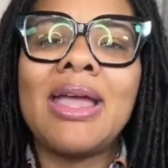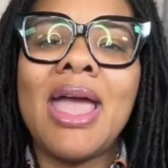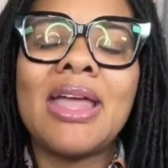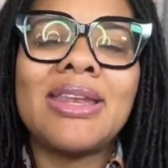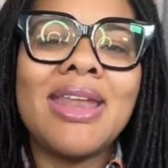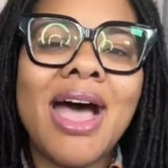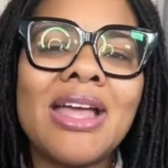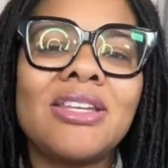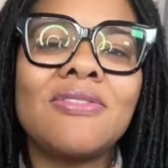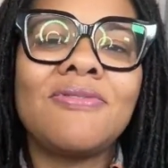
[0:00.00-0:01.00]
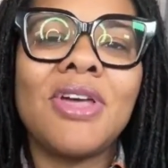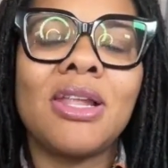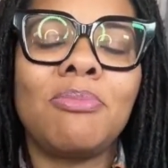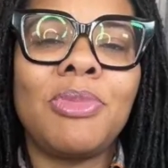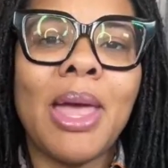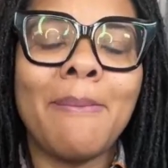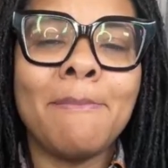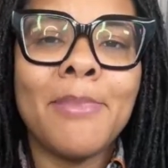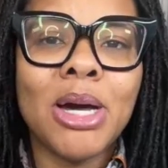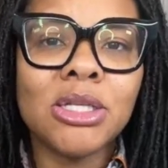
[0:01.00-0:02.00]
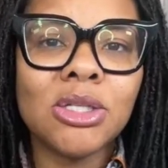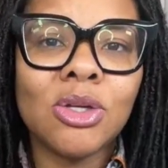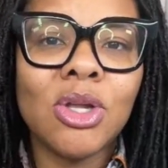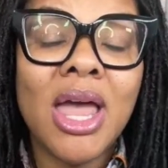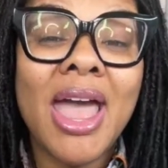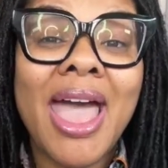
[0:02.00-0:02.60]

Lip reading: had not developed that muscle